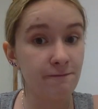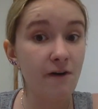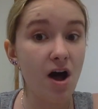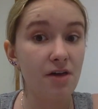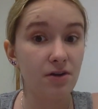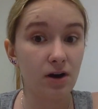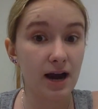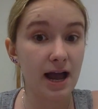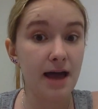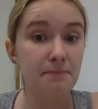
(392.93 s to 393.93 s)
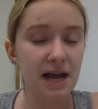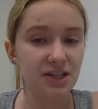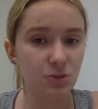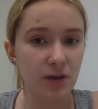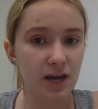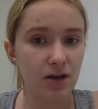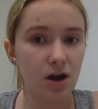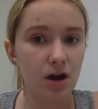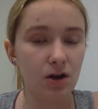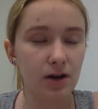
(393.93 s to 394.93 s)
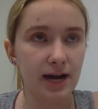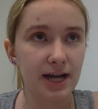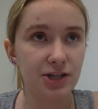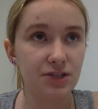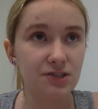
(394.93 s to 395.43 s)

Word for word: father had passed away in a car crash,